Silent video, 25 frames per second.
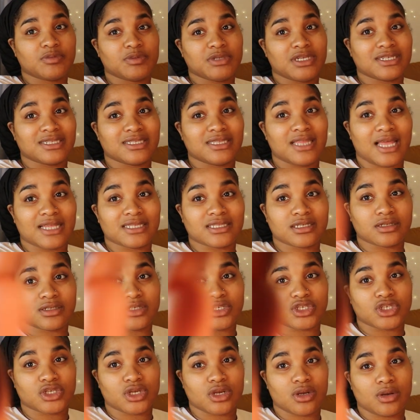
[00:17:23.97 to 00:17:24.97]
because that's going to
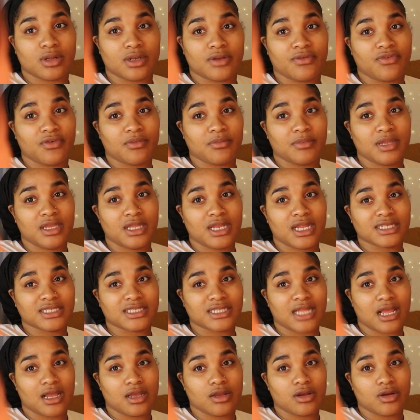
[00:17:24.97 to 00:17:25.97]
show, and for me that's
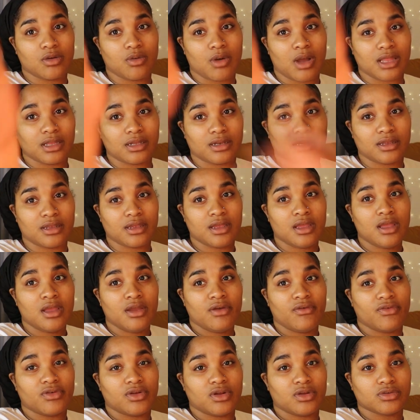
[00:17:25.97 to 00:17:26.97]
not good quality
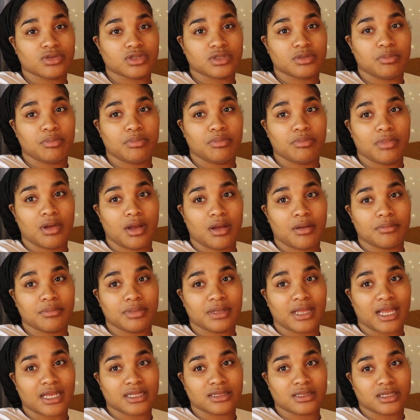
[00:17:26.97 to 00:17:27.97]
for those
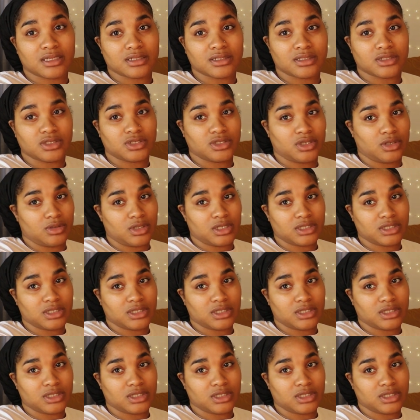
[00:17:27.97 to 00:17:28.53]
black things to show.